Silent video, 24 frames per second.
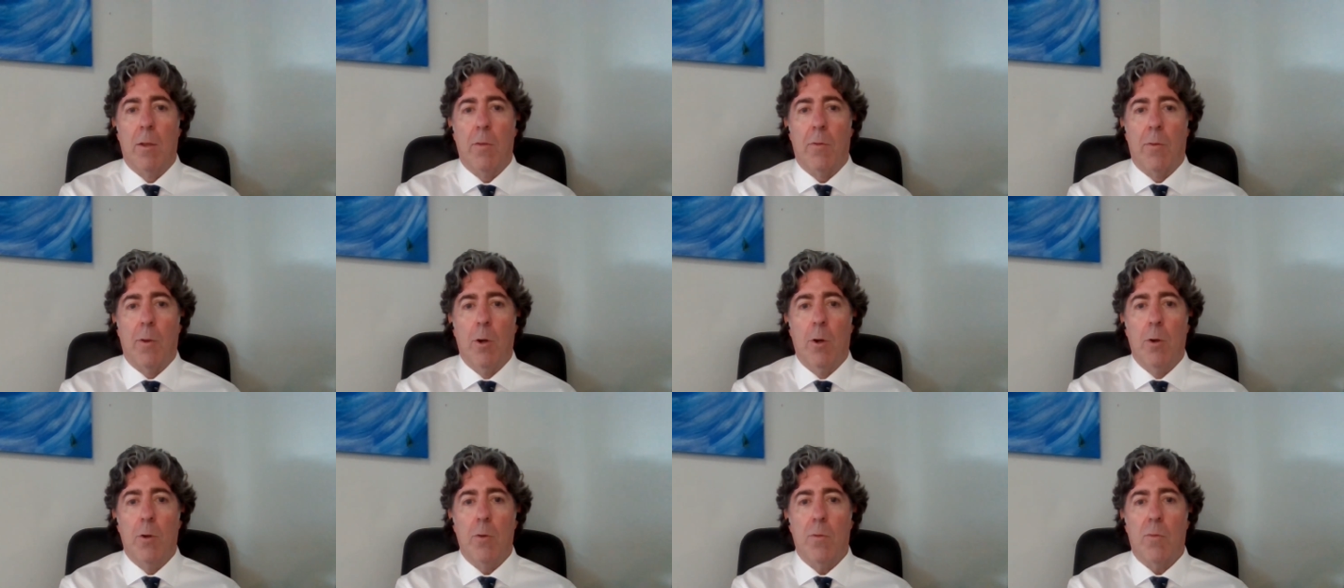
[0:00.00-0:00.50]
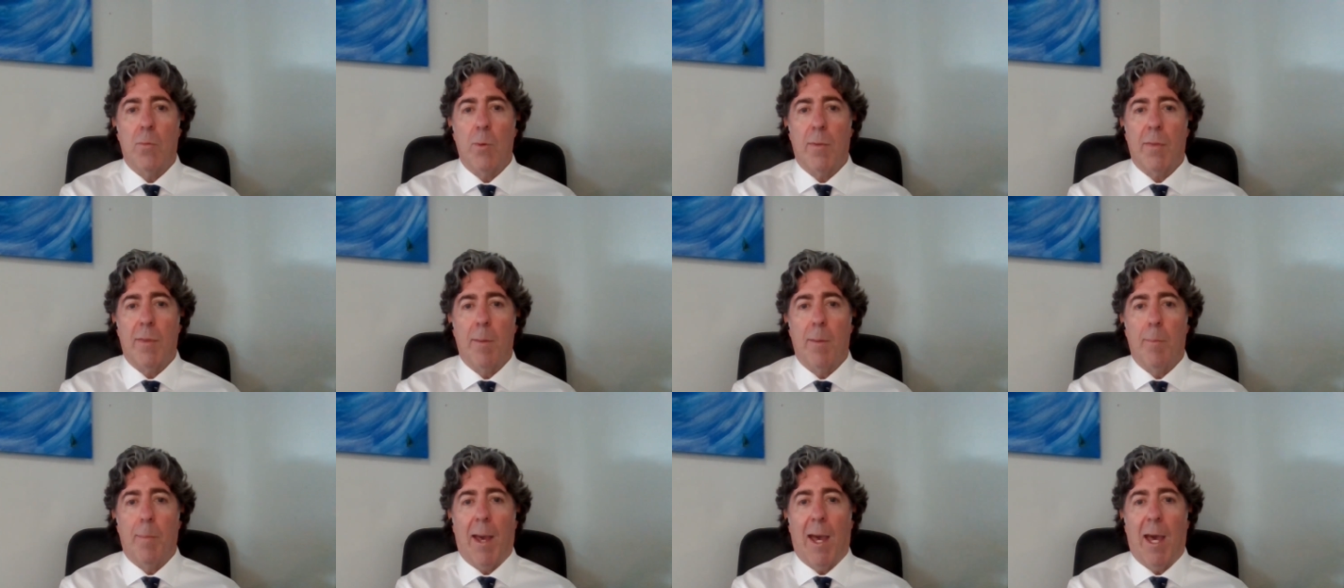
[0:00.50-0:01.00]
Those
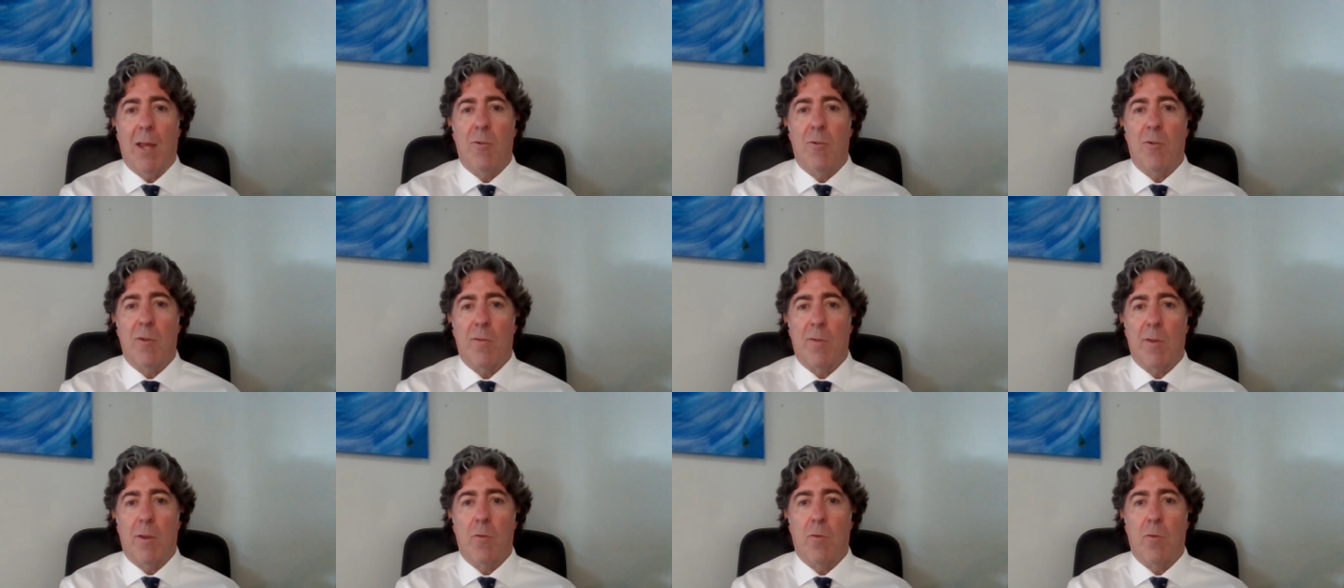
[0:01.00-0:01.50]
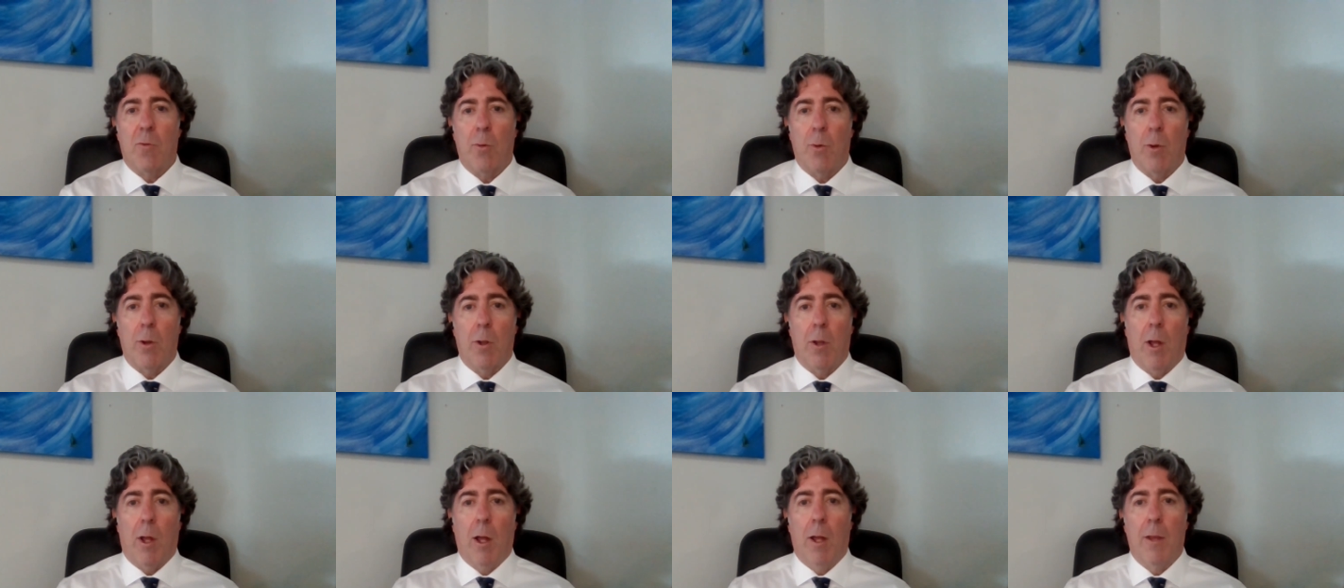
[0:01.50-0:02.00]
with the badges
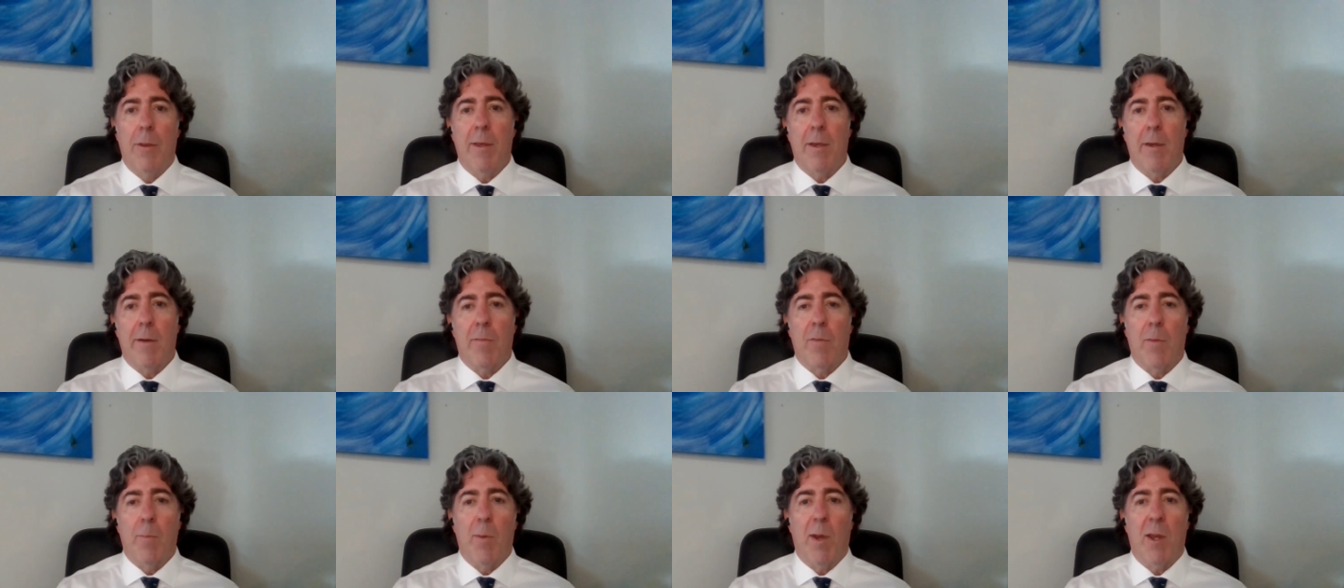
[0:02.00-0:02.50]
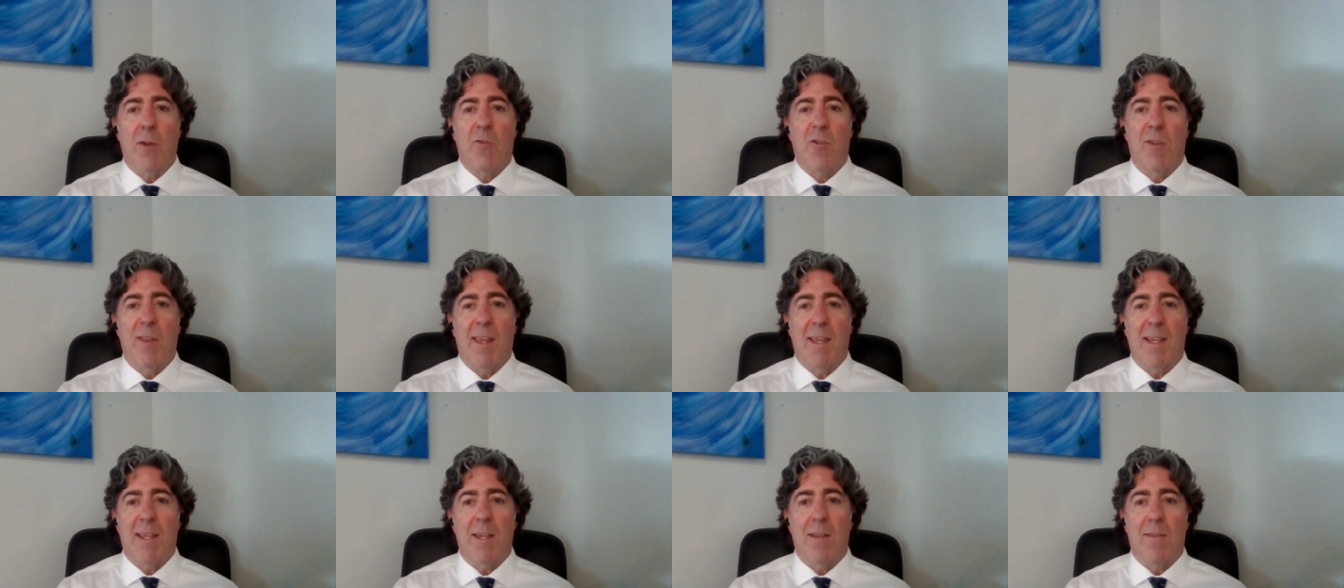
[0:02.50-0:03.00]
control all the
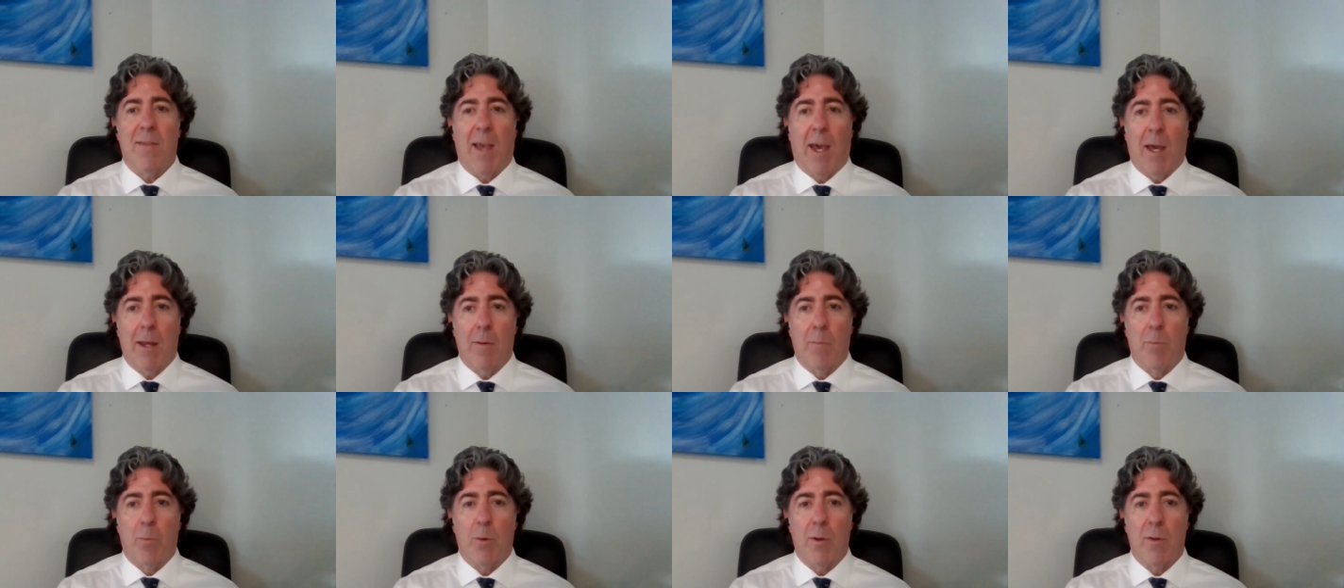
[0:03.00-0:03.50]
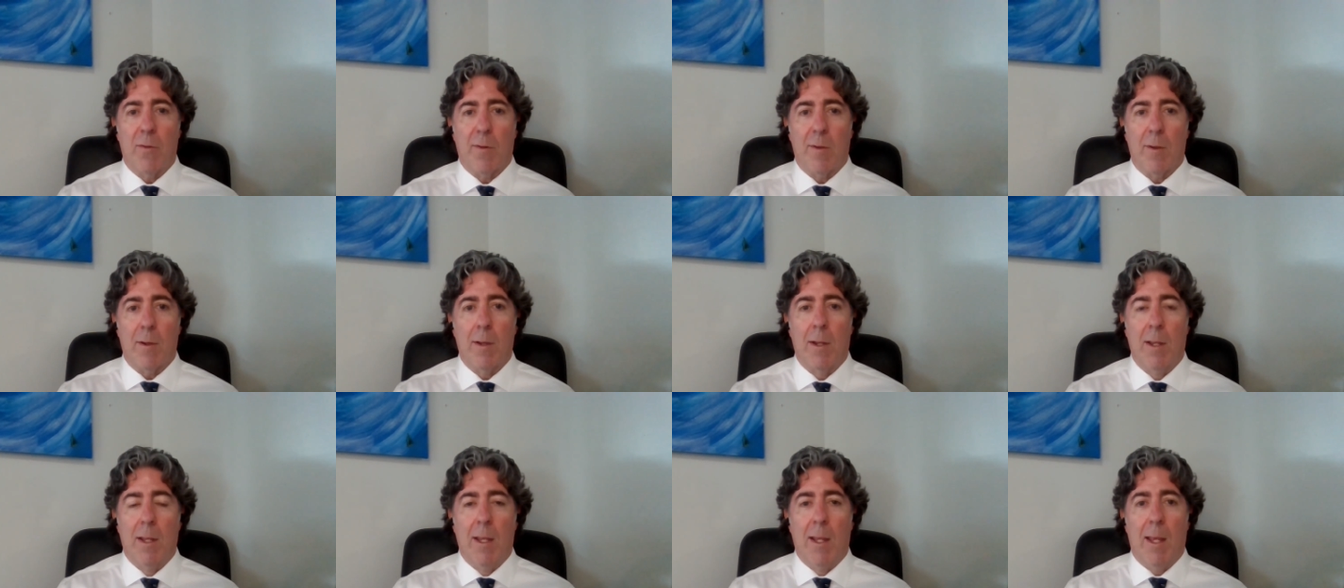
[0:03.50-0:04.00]
information that gets out of
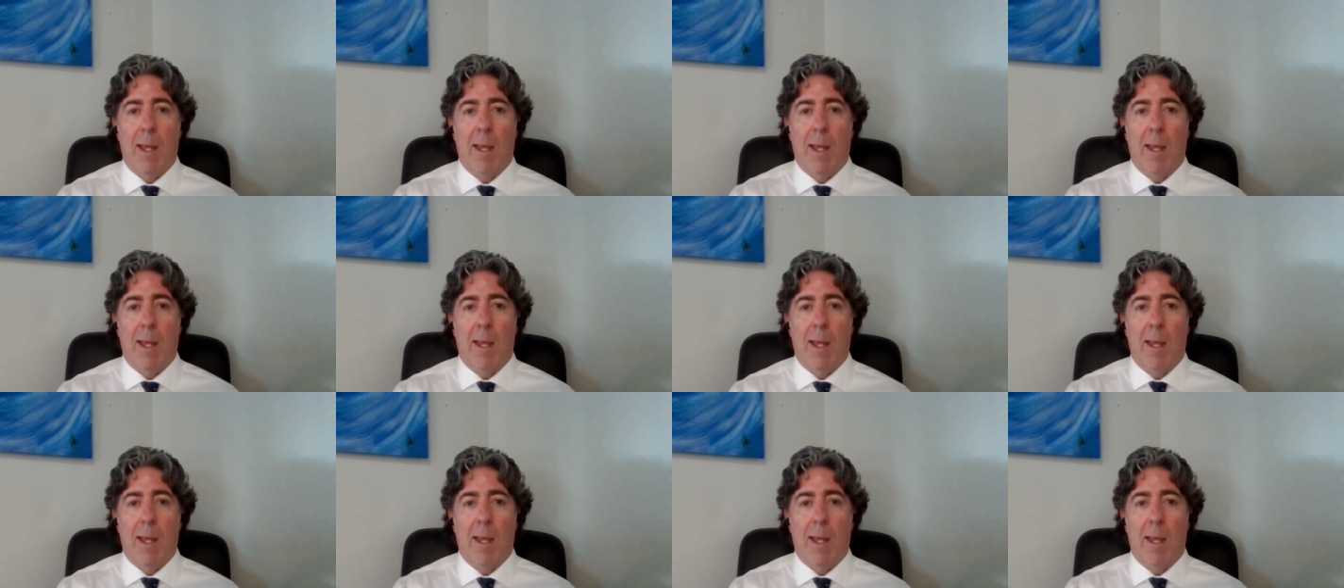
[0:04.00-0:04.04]
prison